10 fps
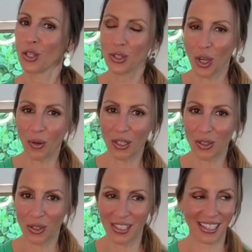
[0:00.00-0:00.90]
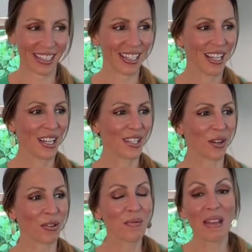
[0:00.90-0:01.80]
So interesting.
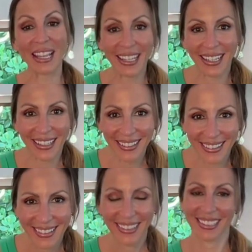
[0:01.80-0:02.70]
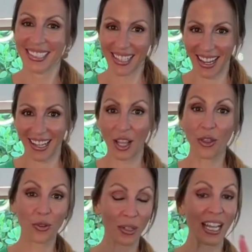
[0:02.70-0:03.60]
So we're making today
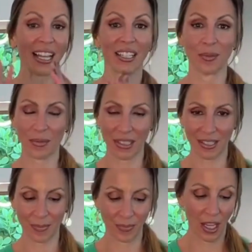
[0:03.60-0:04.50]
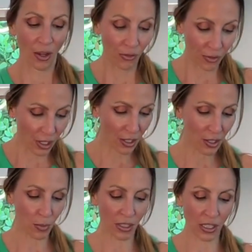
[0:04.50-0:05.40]
3 items.
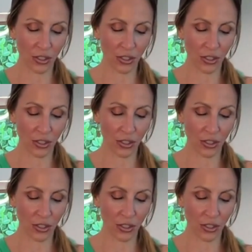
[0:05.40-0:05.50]
First, we're going to